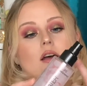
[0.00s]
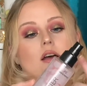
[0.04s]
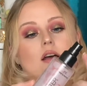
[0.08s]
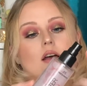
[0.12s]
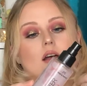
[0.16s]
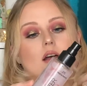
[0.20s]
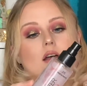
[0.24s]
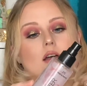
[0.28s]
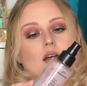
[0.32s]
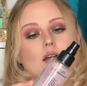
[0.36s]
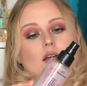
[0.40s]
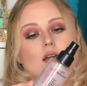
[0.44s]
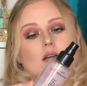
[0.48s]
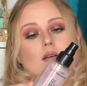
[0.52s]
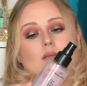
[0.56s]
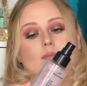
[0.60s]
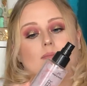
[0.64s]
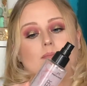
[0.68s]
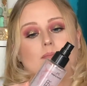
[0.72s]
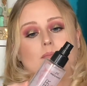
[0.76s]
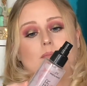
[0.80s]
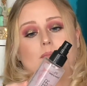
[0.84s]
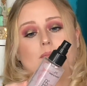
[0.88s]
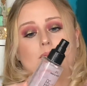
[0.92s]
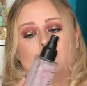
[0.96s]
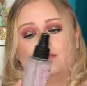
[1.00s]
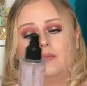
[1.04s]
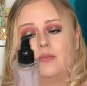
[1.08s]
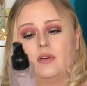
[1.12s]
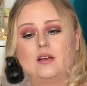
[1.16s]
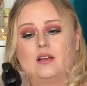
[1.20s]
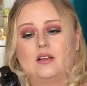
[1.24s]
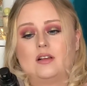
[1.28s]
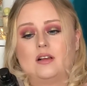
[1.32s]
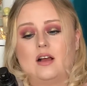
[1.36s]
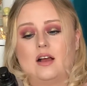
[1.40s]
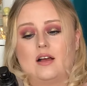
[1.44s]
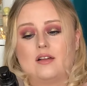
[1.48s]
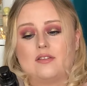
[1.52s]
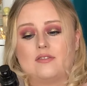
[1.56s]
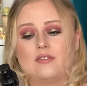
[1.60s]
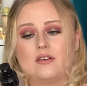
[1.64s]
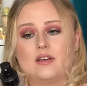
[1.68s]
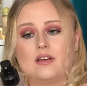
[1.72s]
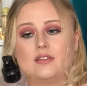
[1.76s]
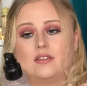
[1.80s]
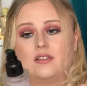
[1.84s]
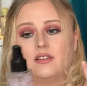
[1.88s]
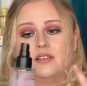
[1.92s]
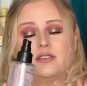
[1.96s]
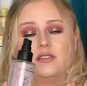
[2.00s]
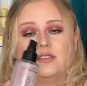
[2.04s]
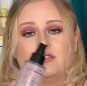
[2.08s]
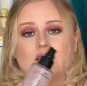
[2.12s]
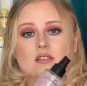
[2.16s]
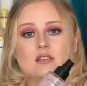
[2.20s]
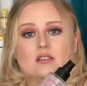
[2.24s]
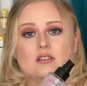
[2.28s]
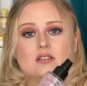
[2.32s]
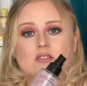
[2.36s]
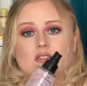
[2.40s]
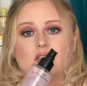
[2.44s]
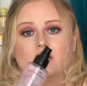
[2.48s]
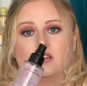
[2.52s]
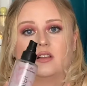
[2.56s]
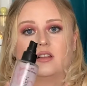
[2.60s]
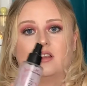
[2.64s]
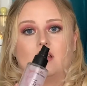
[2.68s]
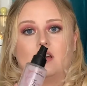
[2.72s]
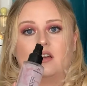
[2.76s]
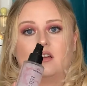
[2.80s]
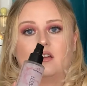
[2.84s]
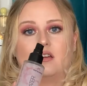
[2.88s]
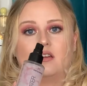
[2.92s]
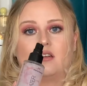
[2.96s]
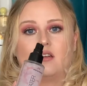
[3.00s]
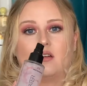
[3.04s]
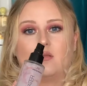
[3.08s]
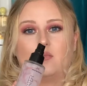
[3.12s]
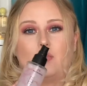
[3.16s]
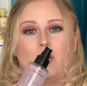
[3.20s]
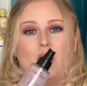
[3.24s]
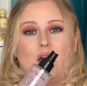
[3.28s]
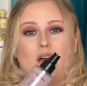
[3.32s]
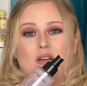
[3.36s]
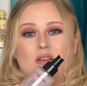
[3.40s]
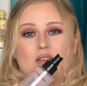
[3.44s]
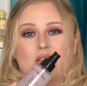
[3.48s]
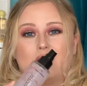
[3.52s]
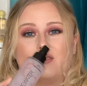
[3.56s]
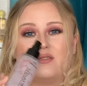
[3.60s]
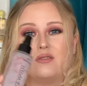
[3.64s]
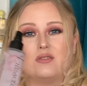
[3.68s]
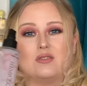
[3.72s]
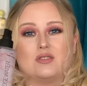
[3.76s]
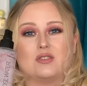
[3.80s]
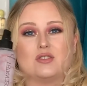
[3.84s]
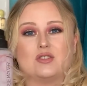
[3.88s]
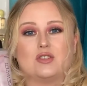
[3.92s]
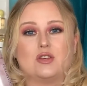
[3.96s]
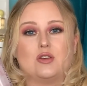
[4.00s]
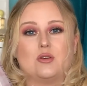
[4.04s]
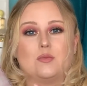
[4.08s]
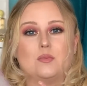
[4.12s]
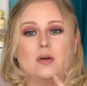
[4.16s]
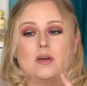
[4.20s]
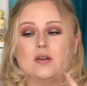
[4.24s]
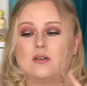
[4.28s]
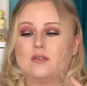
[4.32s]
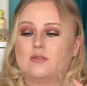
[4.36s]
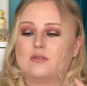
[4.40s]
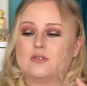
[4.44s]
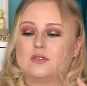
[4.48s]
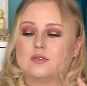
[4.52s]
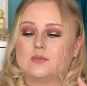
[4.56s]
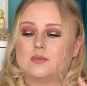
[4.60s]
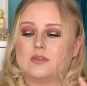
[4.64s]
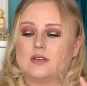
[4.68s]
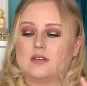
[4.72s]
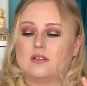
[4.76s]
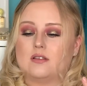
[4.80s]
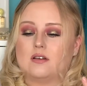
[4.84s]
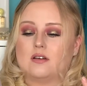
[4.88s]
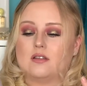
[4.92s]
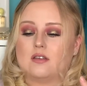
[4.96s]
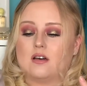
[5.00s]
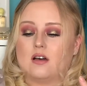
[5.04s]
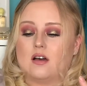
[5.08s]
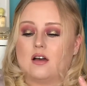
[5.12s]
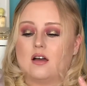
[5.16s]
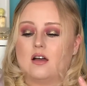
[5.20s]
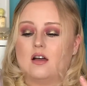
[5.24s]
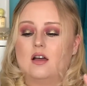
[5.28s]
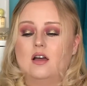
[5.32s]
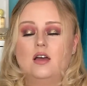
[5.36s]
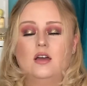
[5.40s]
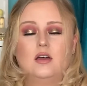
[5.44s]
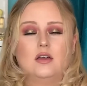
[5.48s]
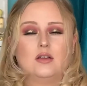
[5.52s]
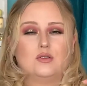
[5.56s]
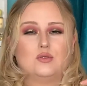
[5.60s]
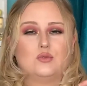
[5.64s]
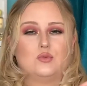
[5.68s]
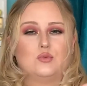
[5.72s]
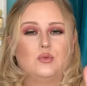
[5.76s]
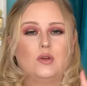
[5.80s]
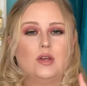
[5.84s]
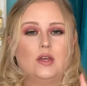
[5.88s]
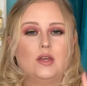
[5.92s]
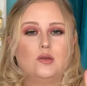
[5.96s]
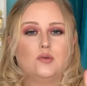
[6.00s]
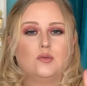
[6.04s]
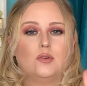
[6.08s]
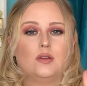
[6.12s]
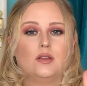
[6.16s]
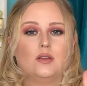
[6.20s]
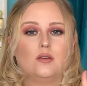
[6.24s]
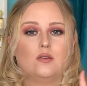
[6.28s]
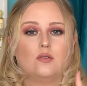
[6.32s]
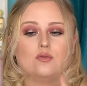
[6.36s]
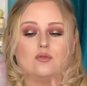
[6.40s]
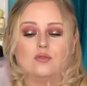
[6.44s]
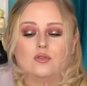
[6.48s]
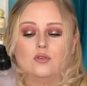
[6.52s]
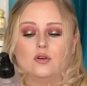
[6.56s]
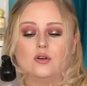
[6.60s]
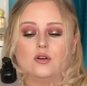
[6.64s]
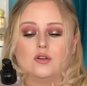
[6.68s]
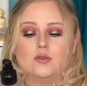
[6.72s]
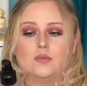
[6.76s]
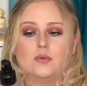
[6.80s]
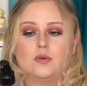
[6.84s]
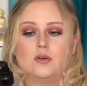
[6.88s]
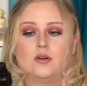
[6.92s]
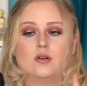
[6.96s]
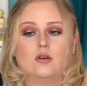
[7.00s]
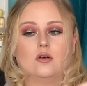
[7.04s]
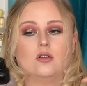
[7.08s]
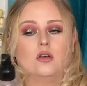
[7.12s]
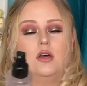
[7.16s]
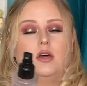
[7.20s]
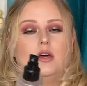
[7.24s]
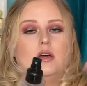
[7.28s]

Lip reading: I think this is literally like £1 or £2, something like that. It's really affordable.